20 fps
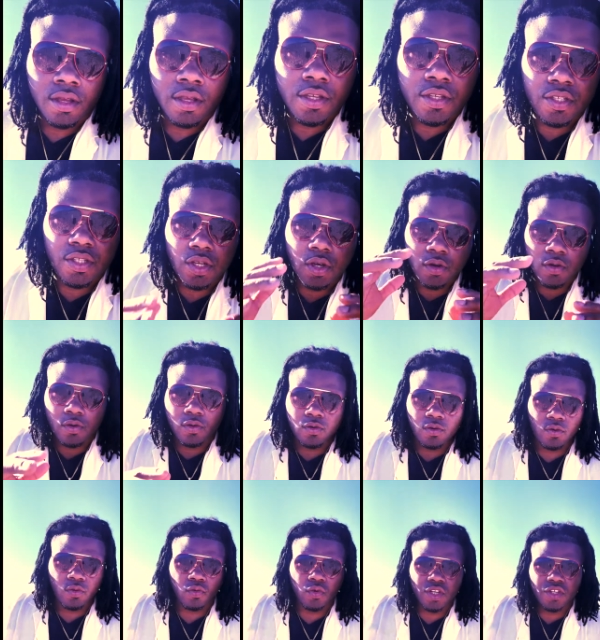So
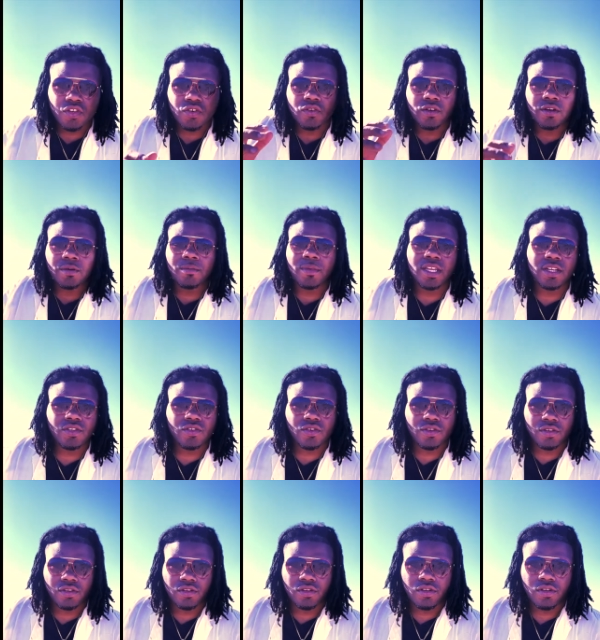what you want to make
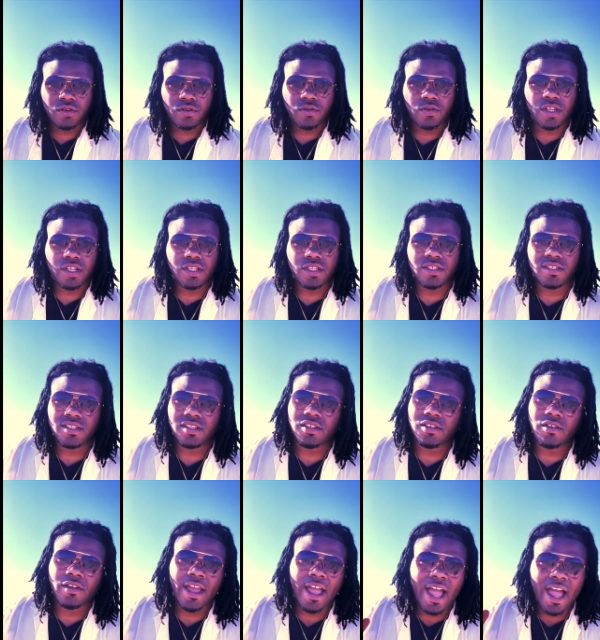sure you do is
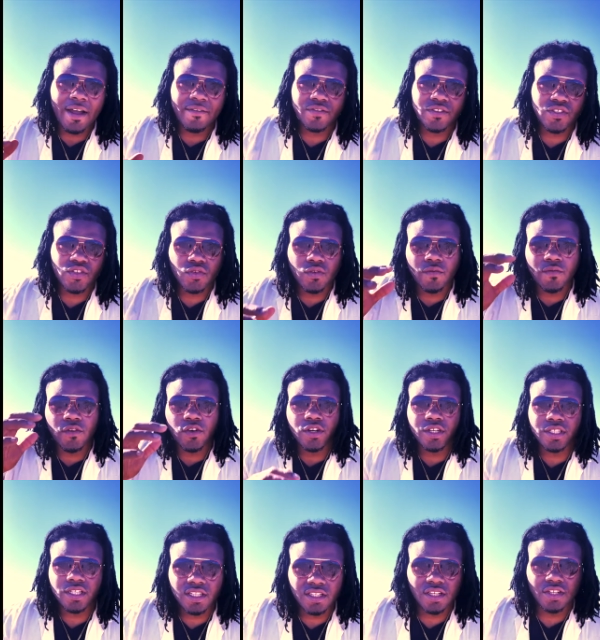you have to
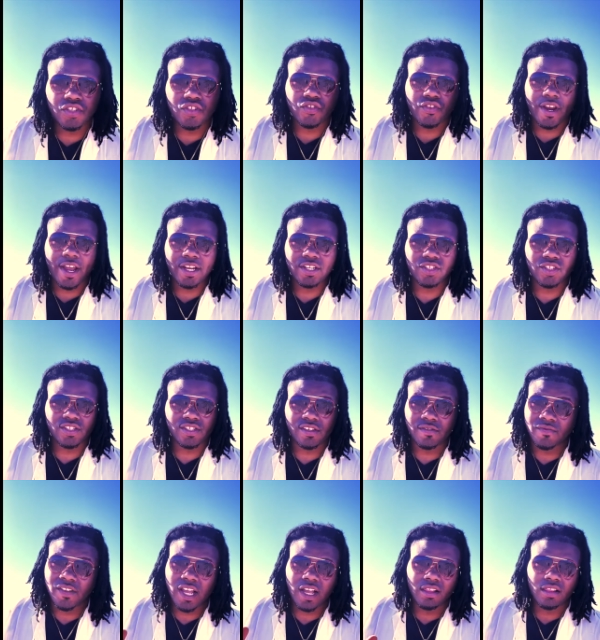avoid the distractions
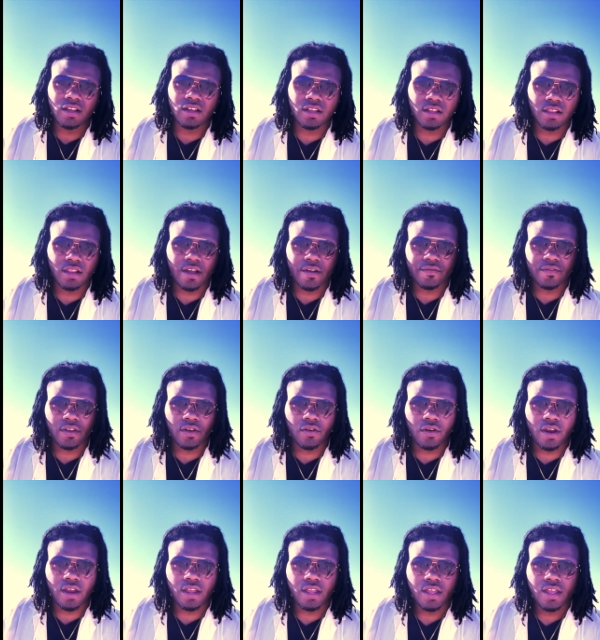of not looking left and
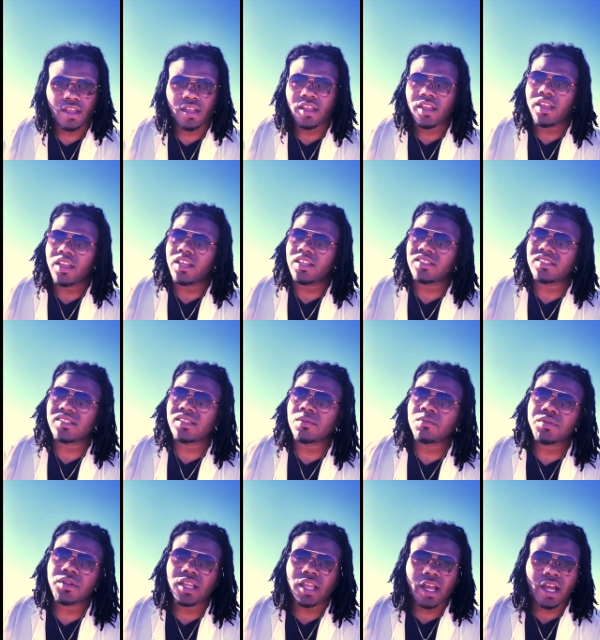right. And
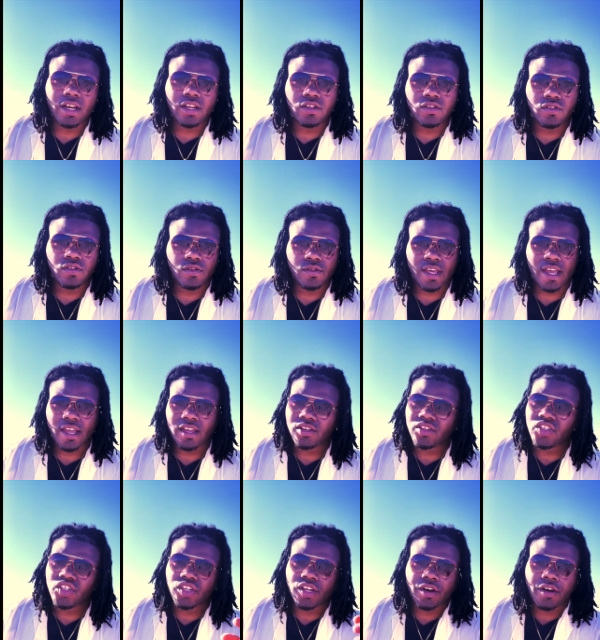simply, how do you do that?
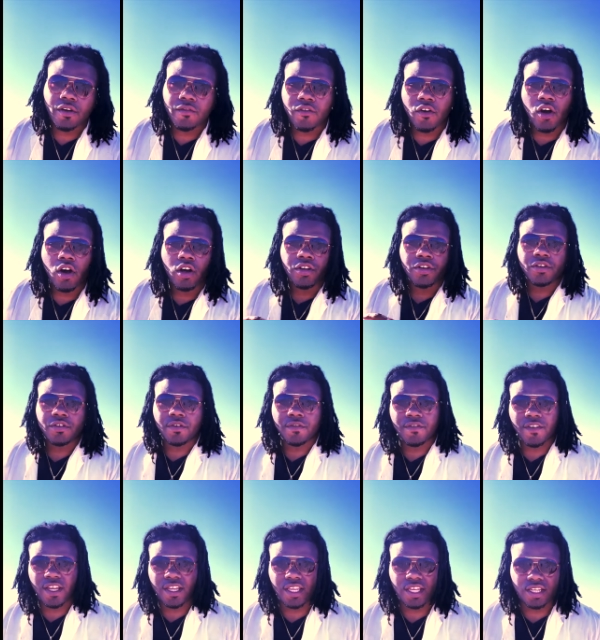Shut off all
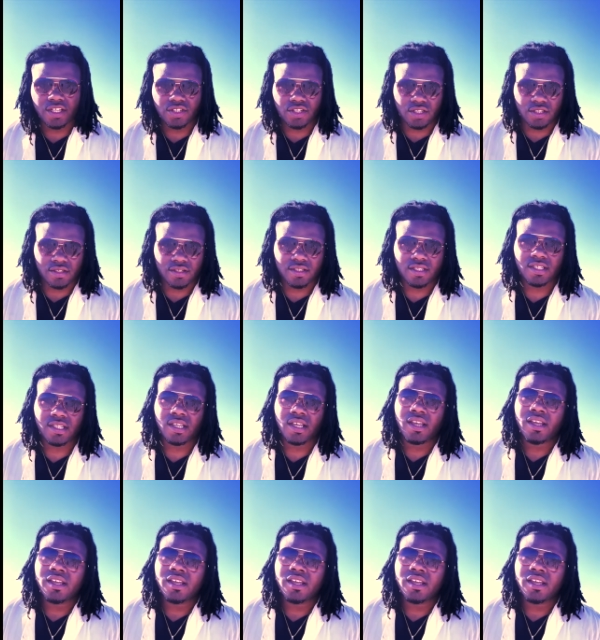notifications.